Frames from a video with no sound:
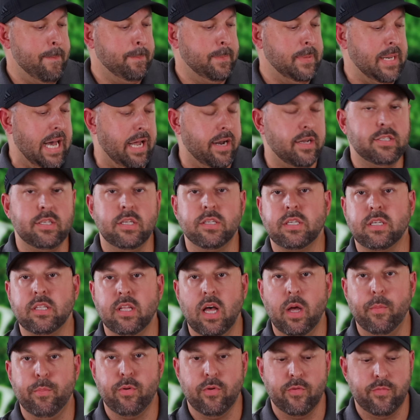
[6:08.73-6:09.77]
how does this
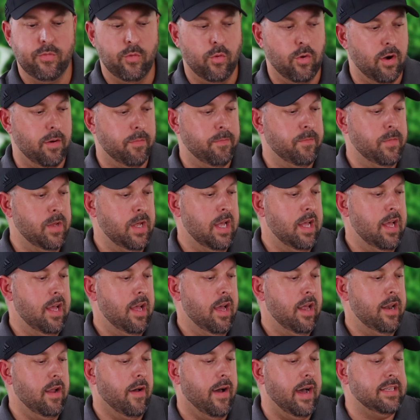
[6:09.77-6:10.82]
club perform?
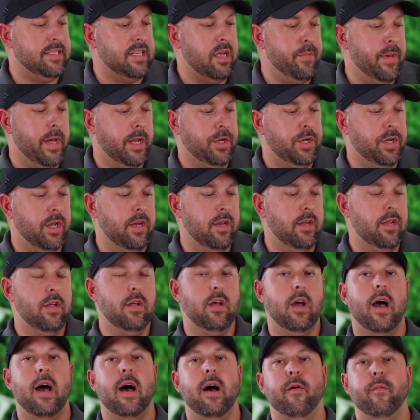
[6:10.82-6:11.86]
Now, as I mentioned,
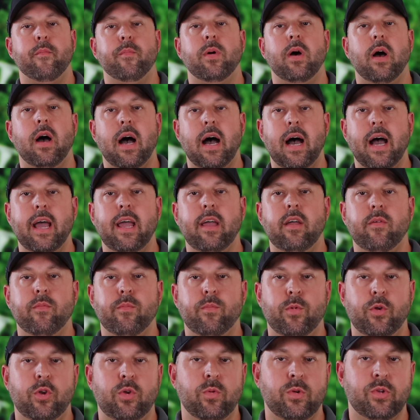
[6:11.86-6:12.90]
I
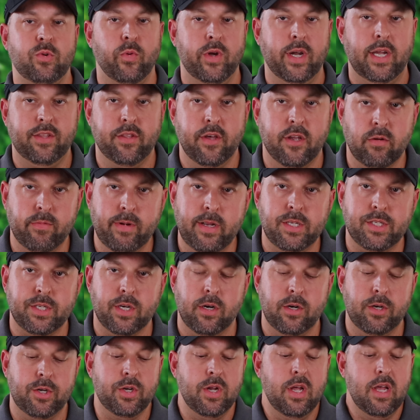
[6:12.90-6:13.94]
was doing a ton of
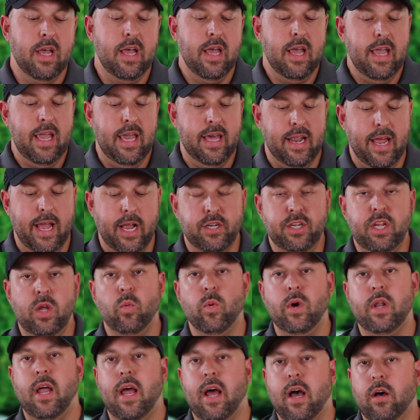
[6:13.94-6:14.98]
research, and I actually
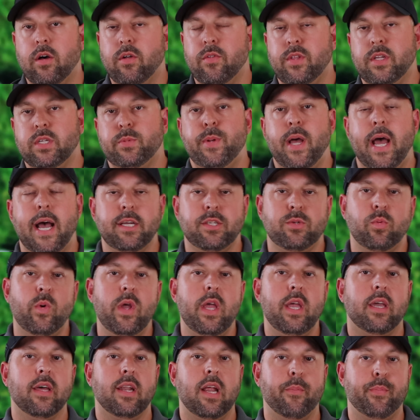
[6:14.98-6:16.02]
went out this past
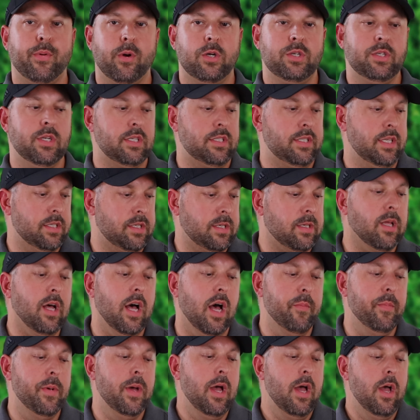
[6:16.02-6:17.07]
week and I purchased this
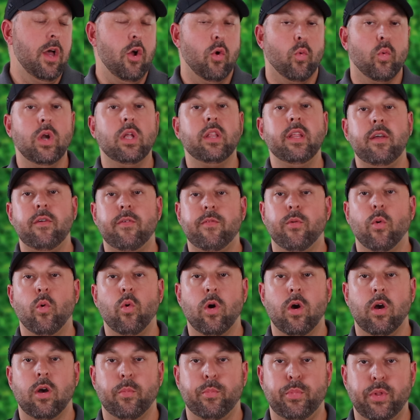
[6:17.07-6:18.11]
club really
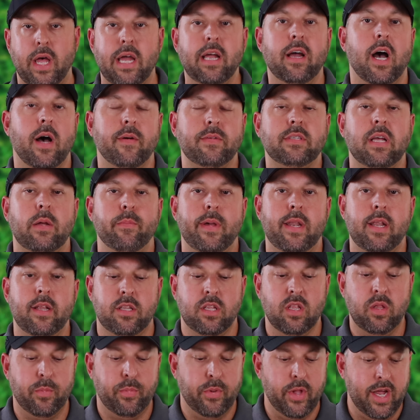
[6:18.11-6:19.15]
for playoffs. I made it
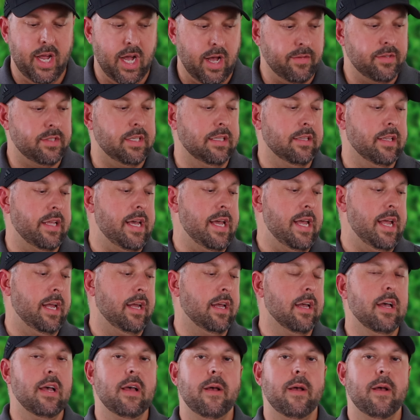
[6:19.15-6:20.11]
to the playoffs in league,